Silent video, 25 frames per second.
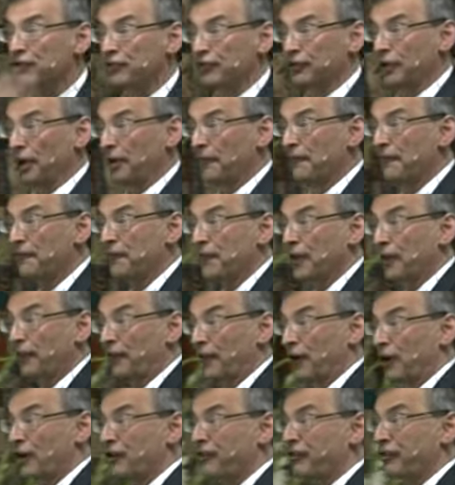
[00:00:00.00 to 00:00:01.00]
Some
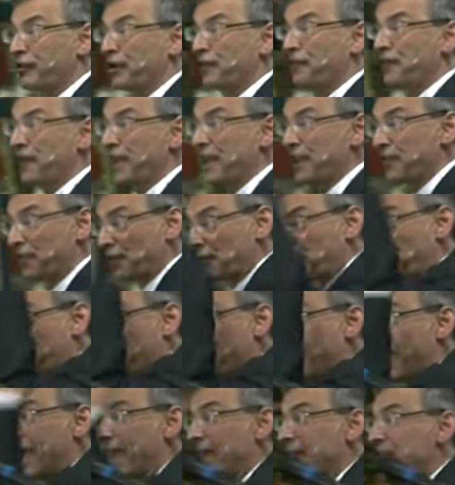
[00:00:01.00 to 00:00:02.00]
version of either
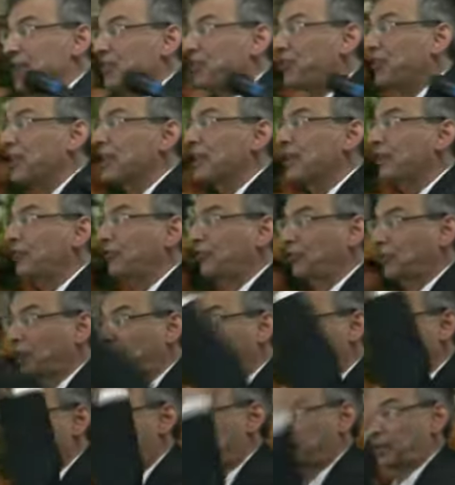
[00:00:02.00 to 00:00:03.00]
the
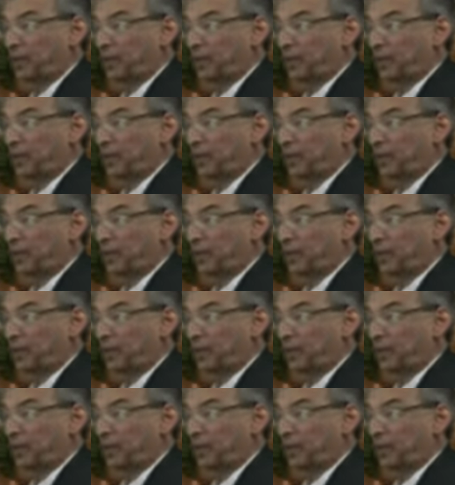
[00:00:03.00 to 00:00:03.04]
atheistic,